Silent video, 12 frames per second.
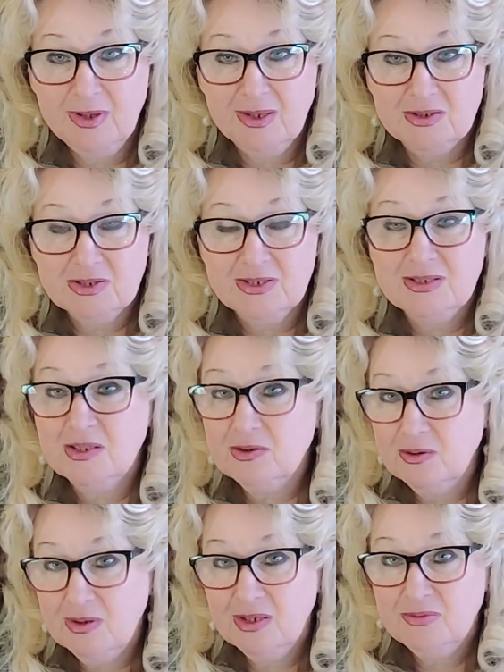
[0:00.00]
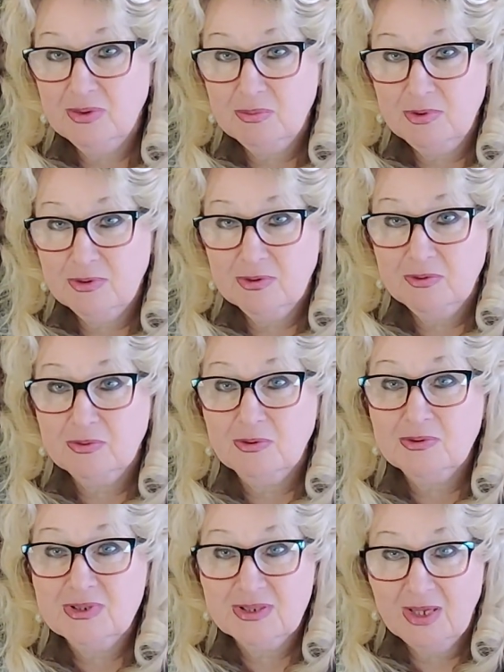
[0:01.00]
And she said, you have a
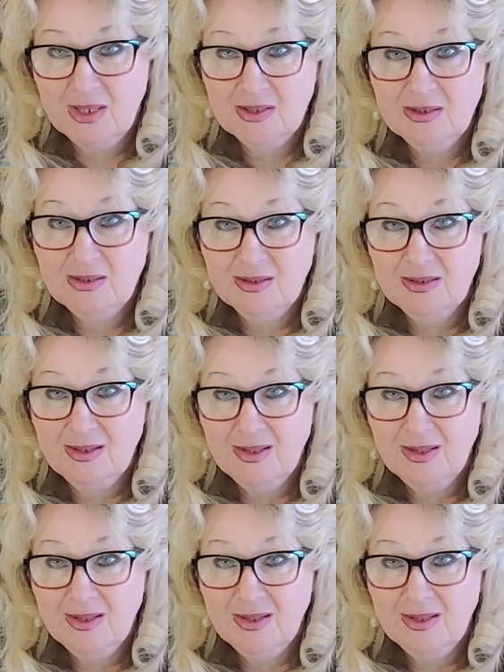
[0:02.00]
beautiful son,